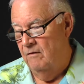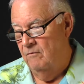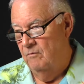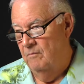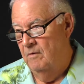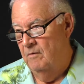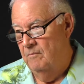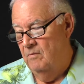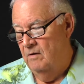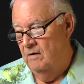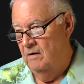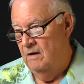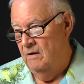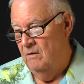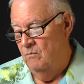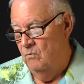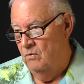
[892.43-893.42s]
remember
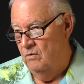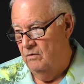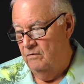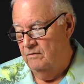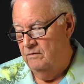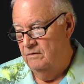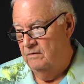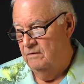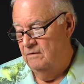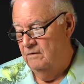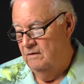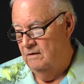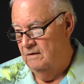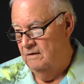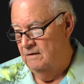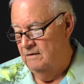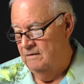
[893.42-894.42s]
I worked
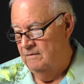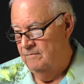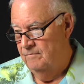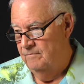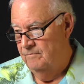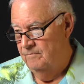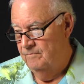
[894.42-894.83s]
um,